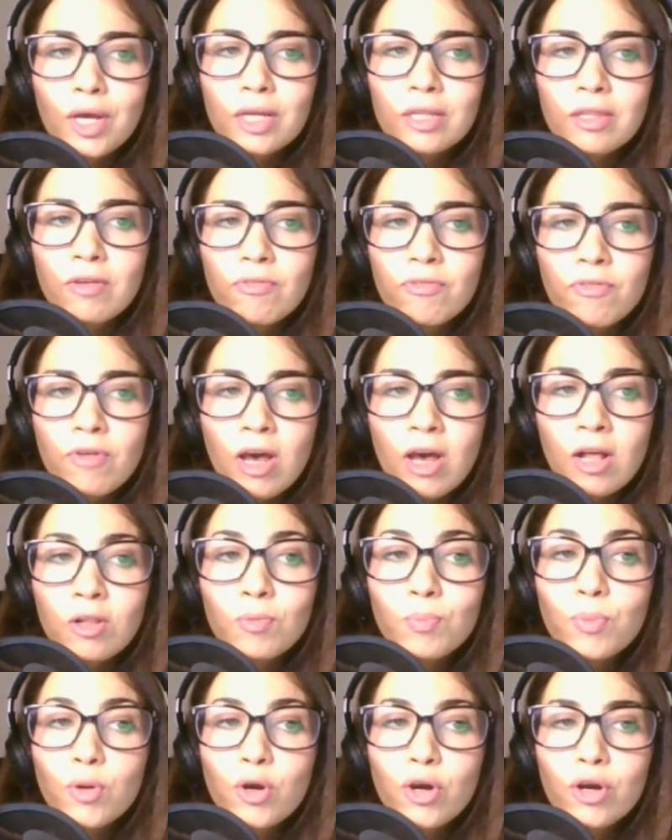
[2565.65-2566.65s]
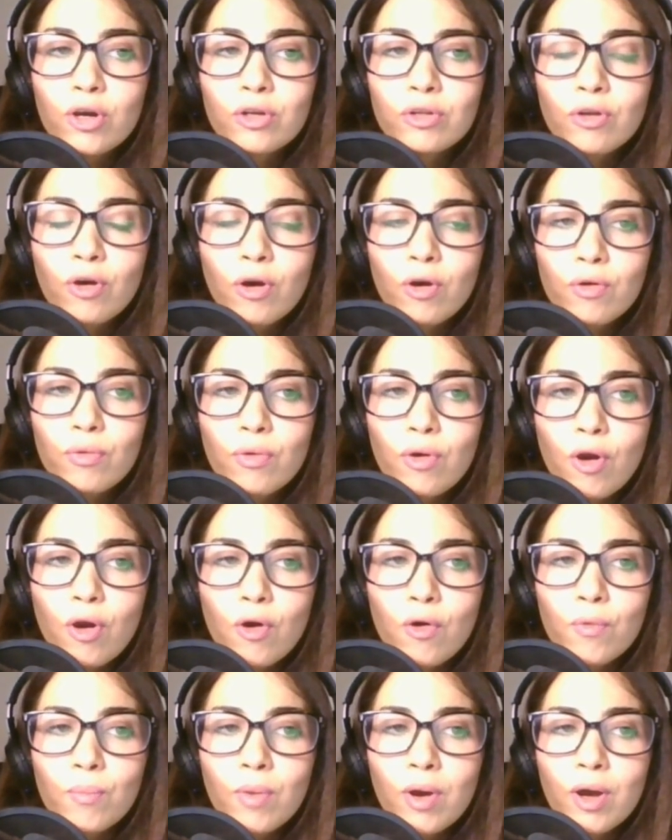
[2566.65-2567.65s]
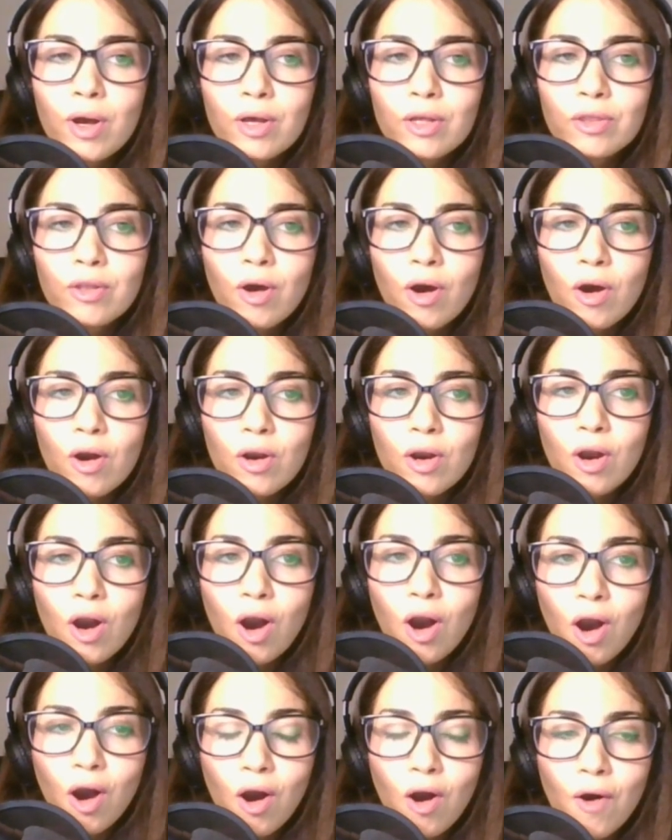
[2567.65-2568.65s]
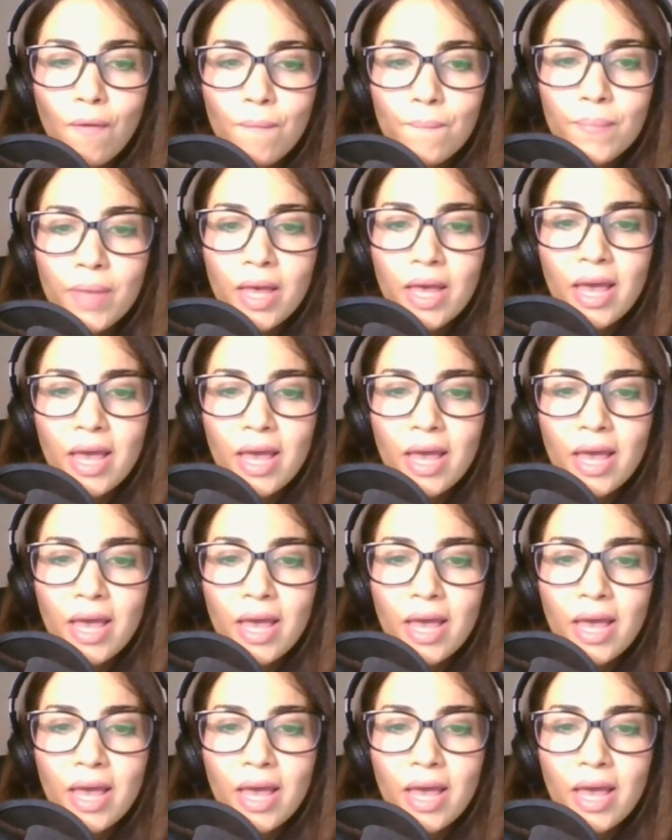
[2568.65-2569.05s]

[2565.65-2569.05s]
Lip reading: developer.chrome.com